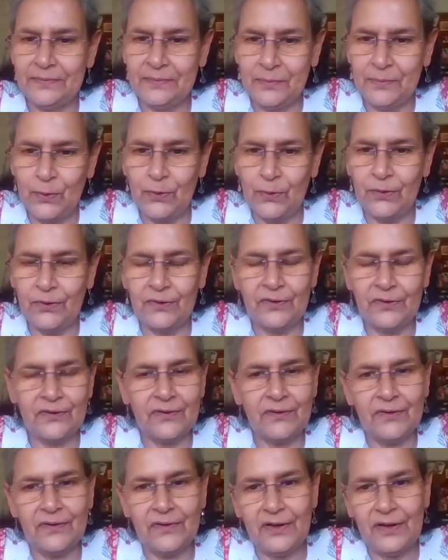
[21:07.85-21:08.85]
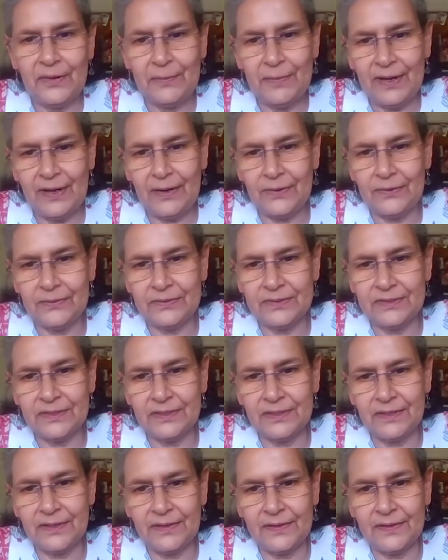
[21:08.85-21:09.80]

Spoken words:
more about